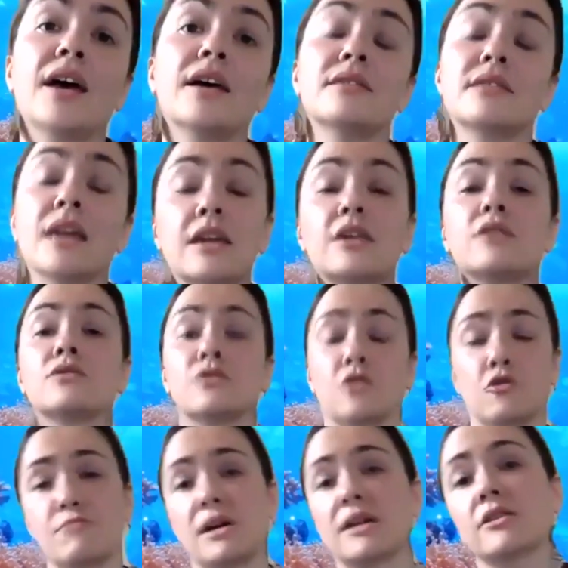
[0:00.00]
Thank you so
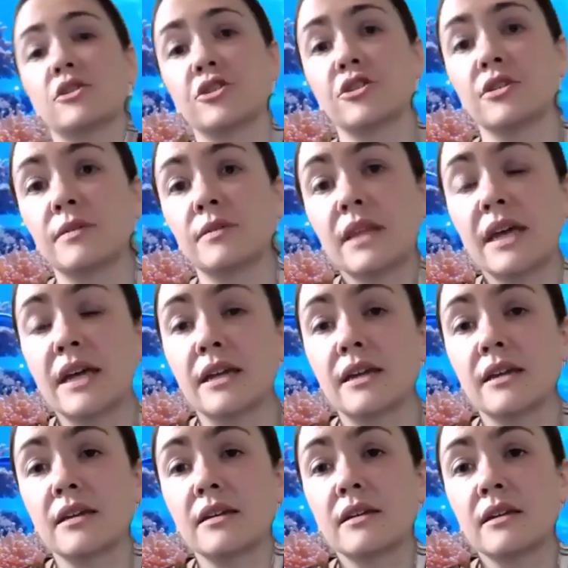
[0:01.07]
much. Like
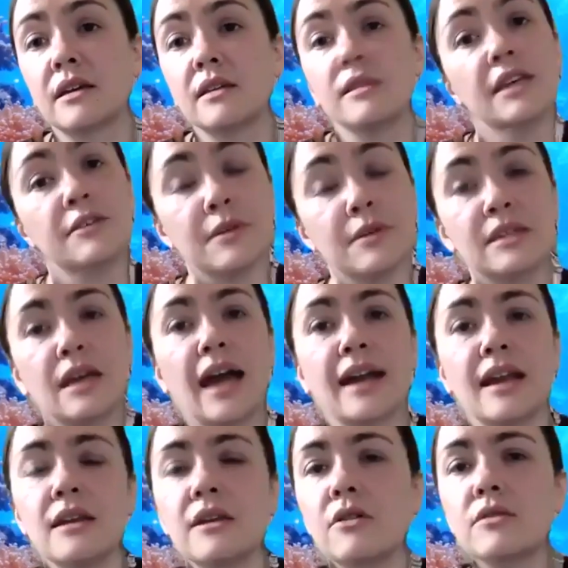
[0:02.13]
this was I
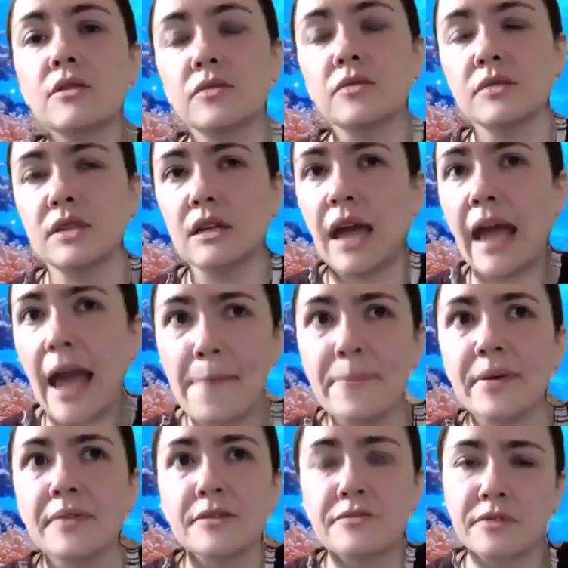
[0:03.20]
didn't know this was going to
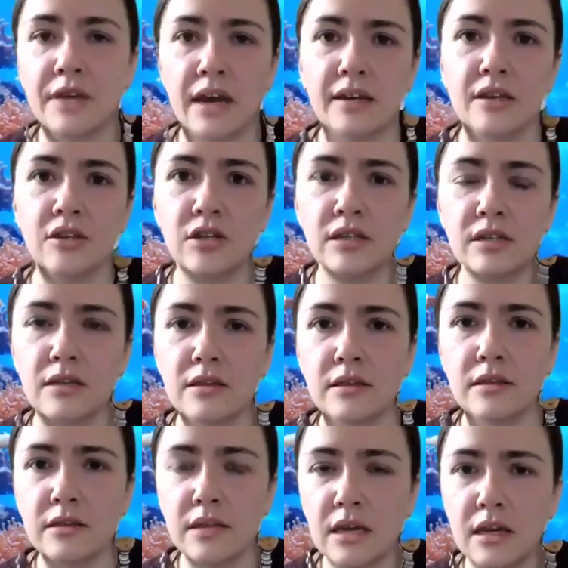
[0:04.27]
happen. This was kind of just a
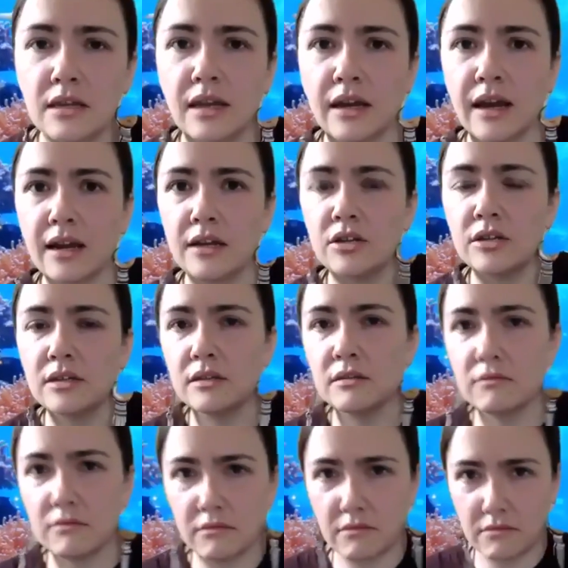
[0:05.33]
thing that kind of just
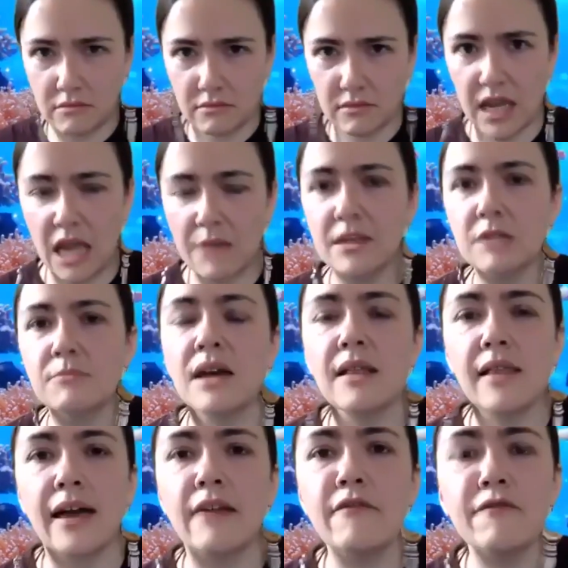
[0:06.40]
came into my
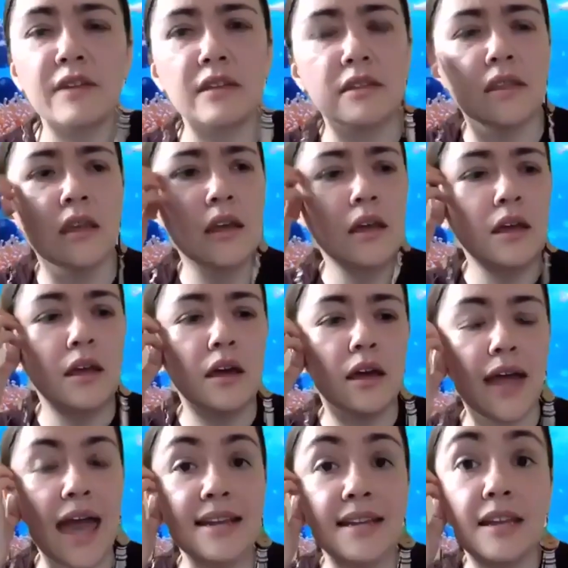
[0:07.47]
life and
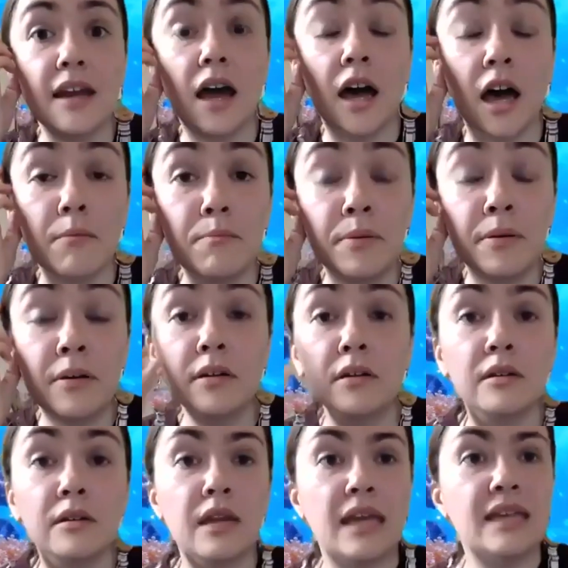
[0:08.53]
ended up
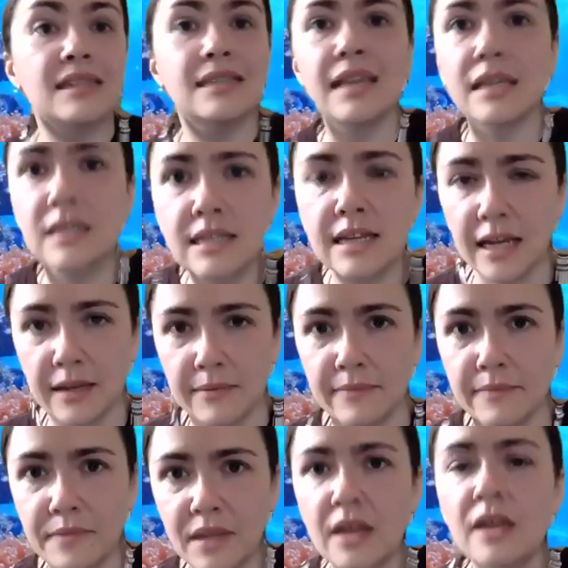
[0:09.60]
existing.
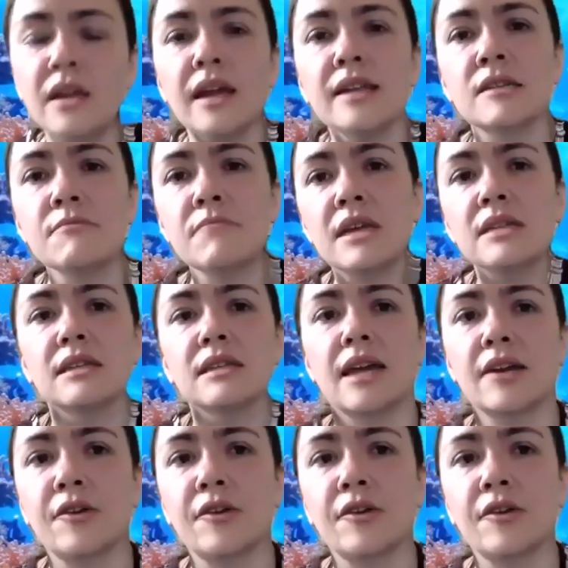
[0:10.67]
It's amazing. That